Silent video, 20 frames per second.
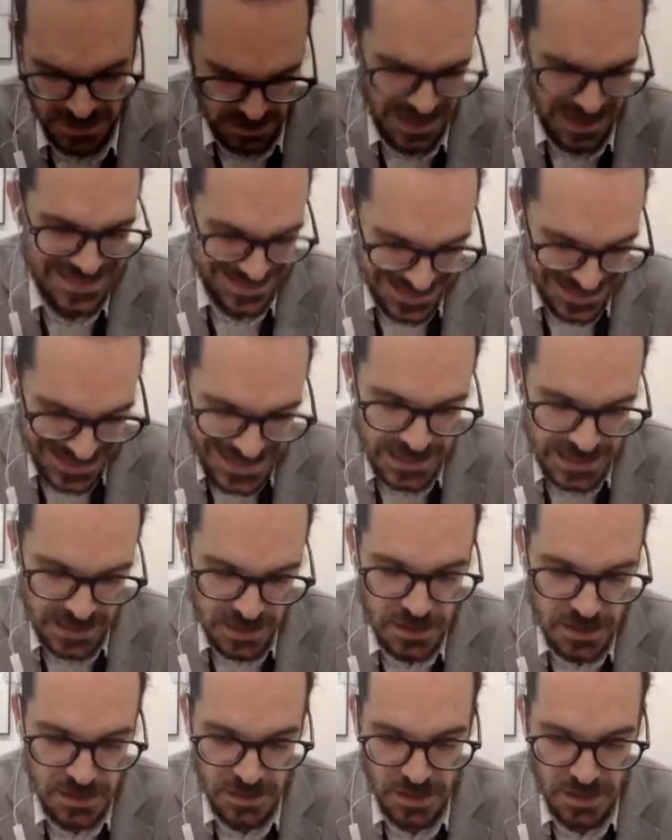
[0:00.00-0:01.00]
but at
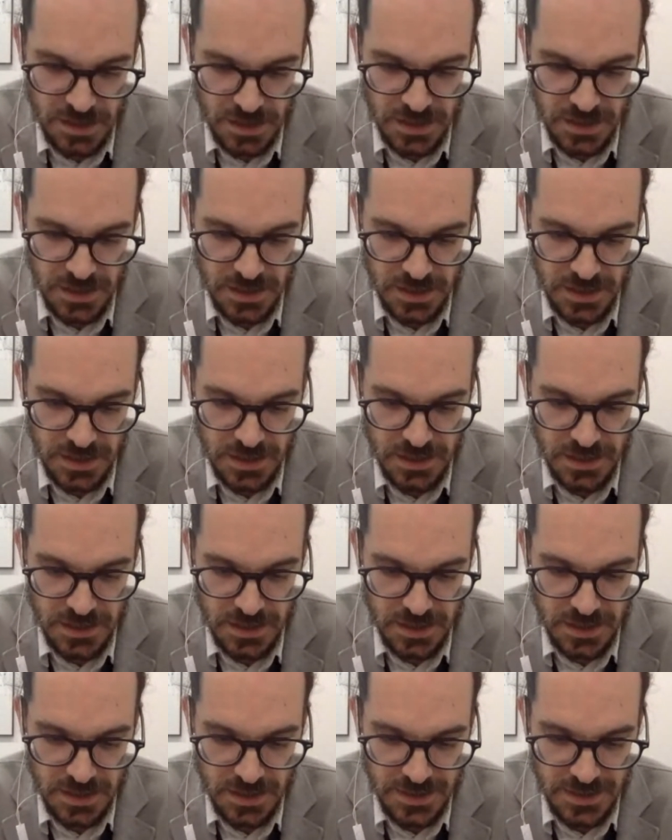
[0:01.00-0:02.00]
least
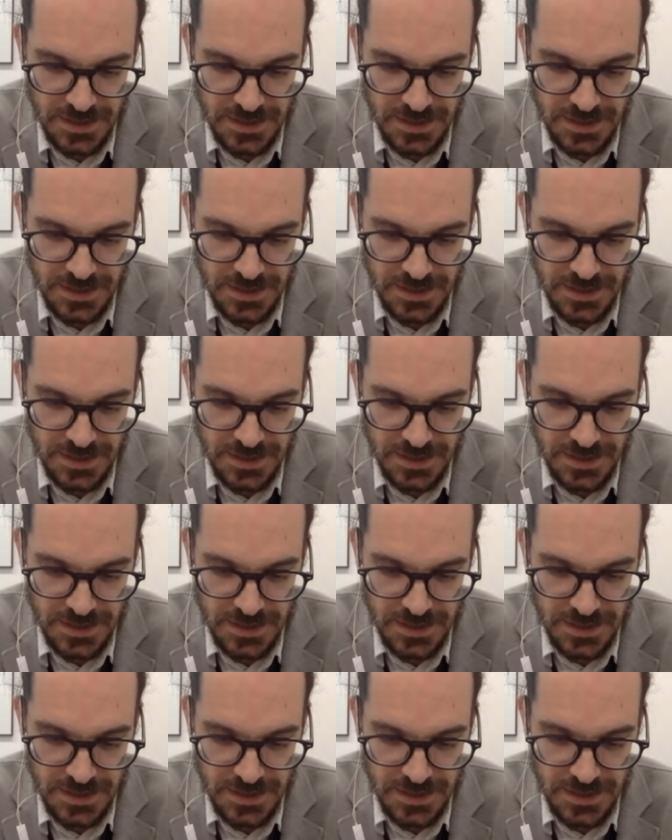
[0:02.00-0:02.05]
Josep